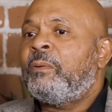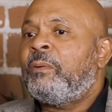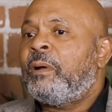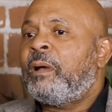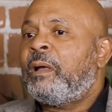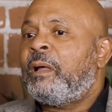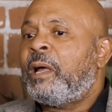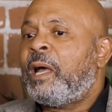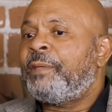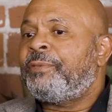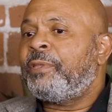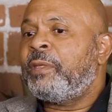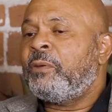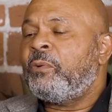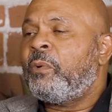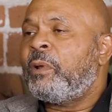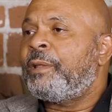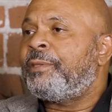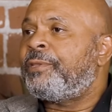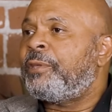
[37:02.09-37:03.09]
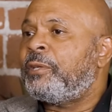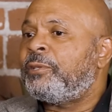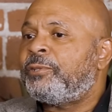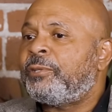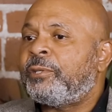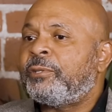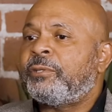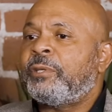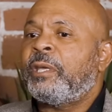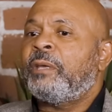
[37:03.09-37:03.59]
Well, I think one of the
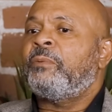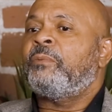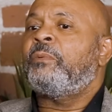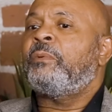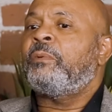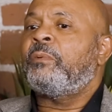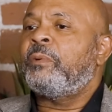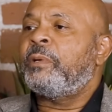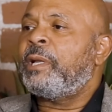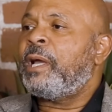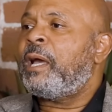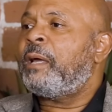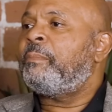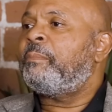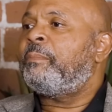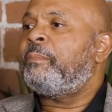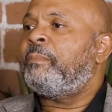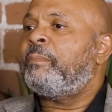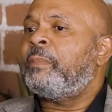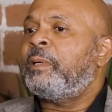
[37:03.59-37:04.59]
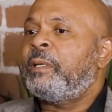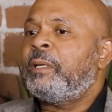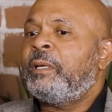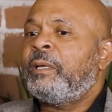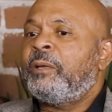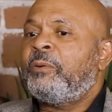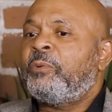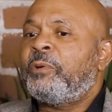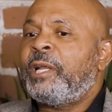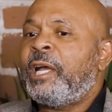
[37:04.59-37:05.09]
things is that we're not
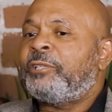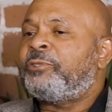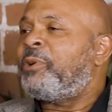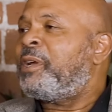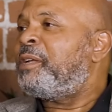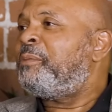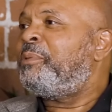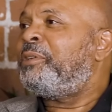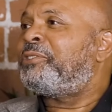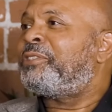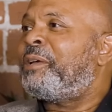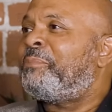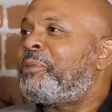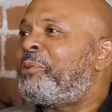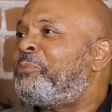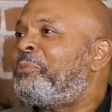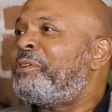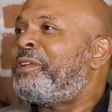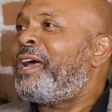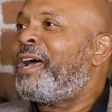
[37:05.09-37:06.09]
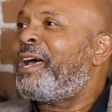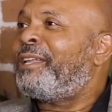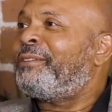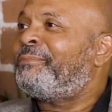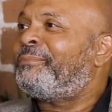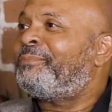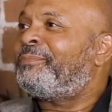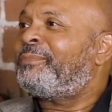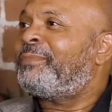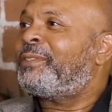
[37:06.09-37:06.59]
trying to be something we're not.
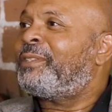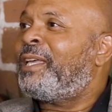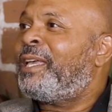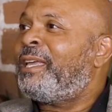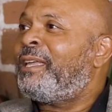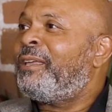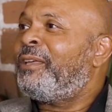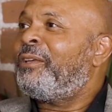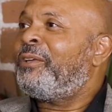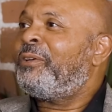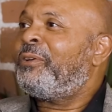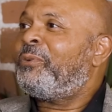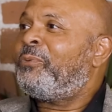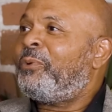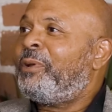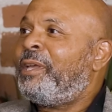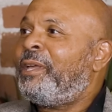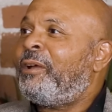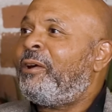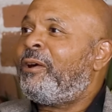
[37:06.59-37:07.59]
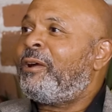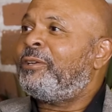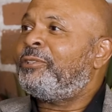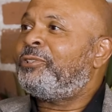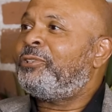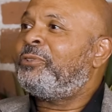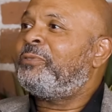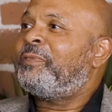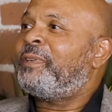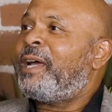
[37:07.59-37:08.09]
Okay. We are a
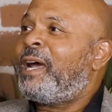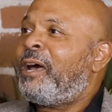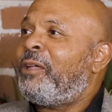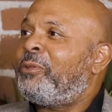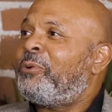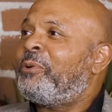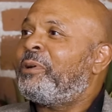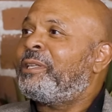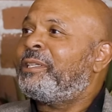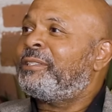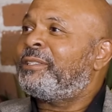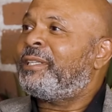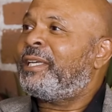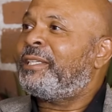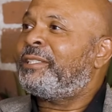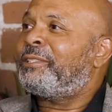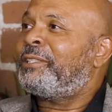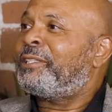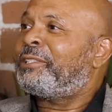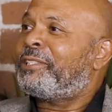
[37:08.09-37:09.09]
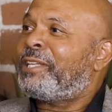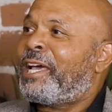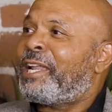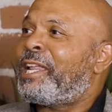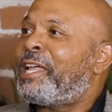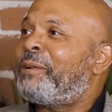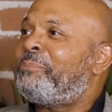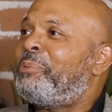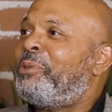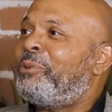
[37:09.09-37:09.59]
juvenile organization that's not
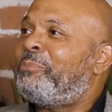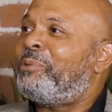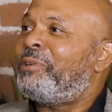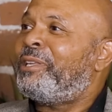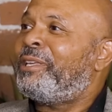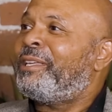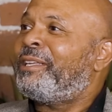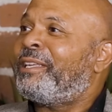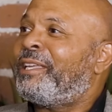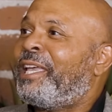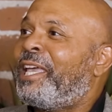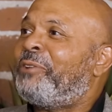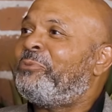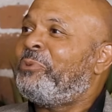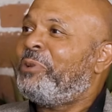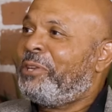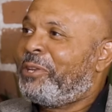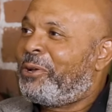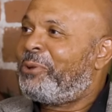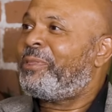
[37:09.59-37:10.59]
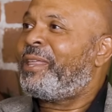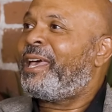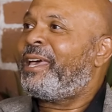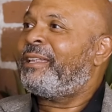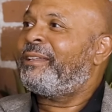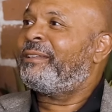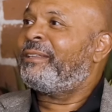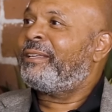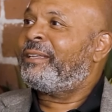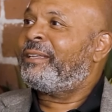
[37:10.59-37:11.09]
out of puberty. And we know
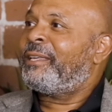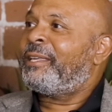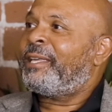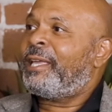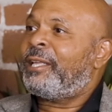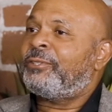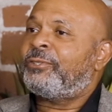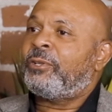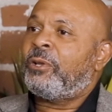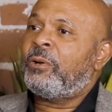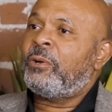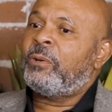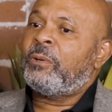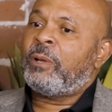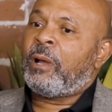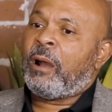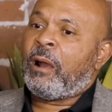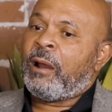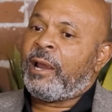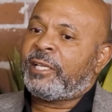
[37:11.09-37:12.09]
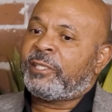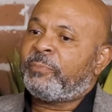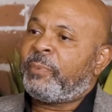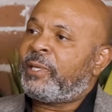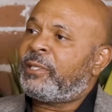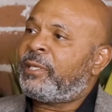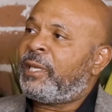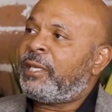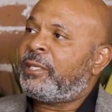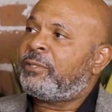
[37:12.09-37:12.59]
that. And so our
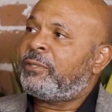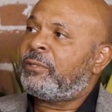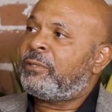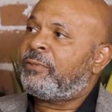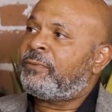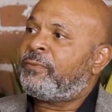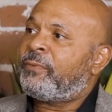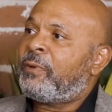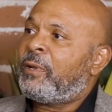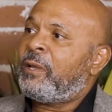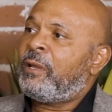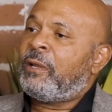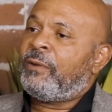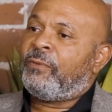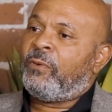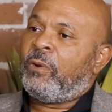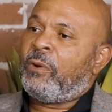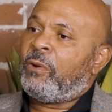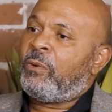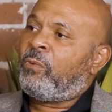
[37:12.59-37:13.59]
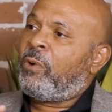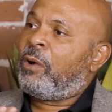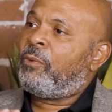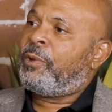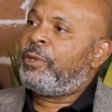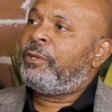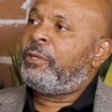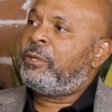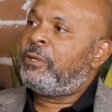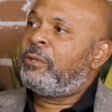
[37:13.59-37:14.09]
expectations for what
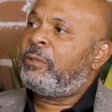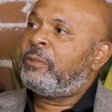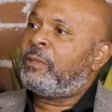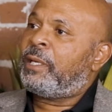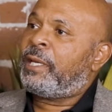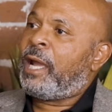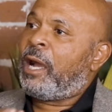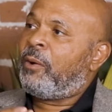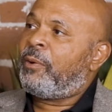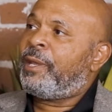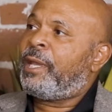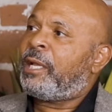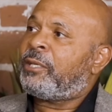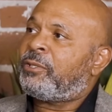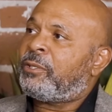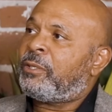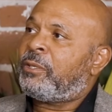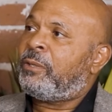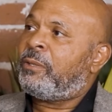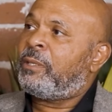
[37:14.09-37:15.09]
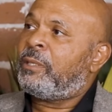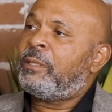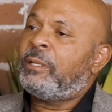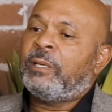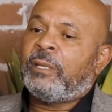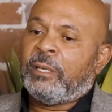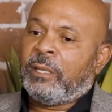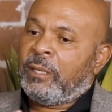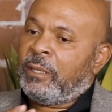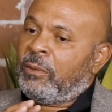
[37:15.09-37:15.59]
we do and how we execute it,
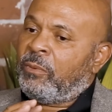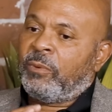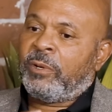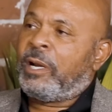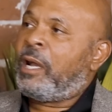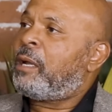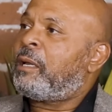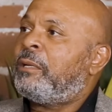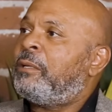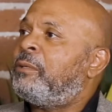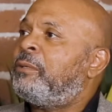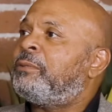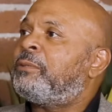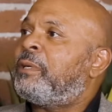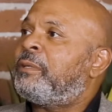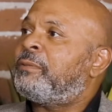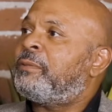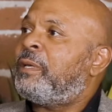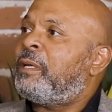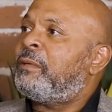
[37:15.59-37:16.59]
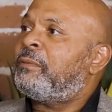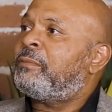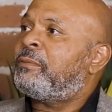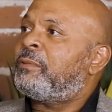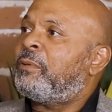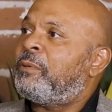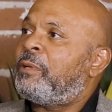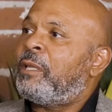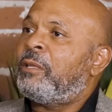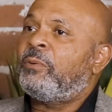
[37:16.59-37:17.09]
we're not going to lose ourselves.
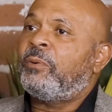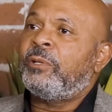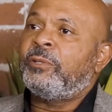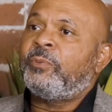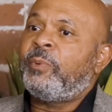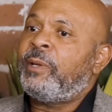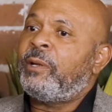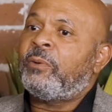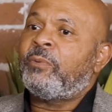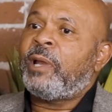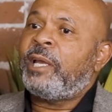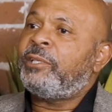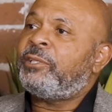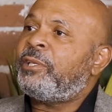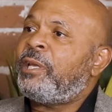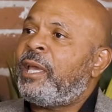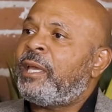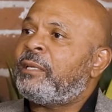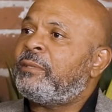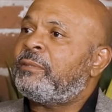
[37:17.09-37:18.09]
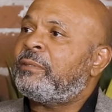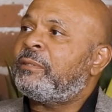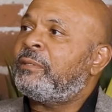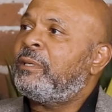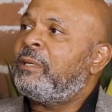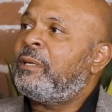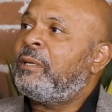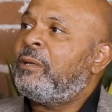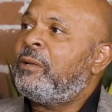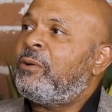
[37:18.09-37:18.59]
So in other words, we don't write checks
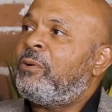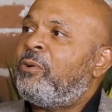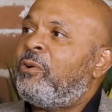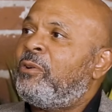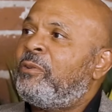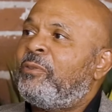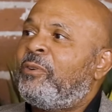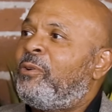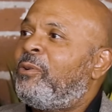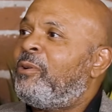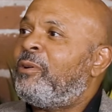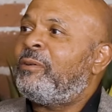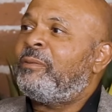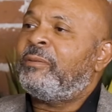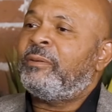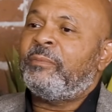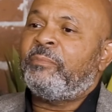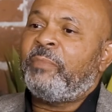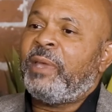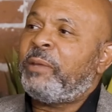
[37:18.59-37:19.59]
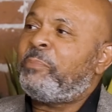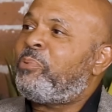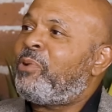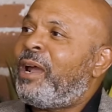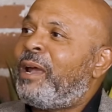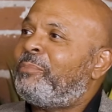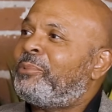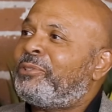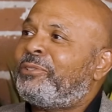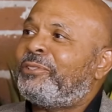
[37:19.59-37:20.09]
or make
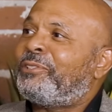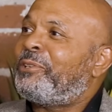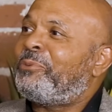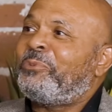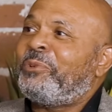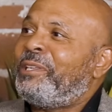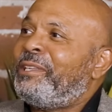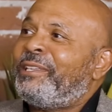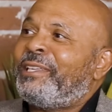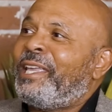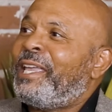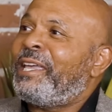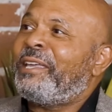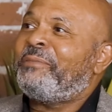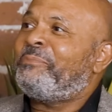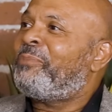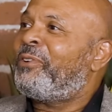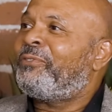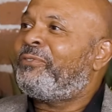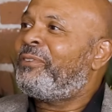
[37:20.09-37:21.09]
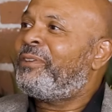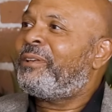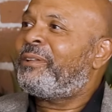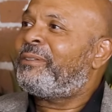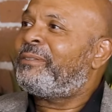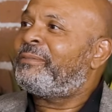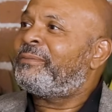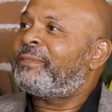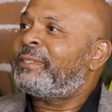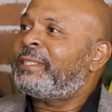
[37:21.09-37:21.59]
promises that we can't fulfill.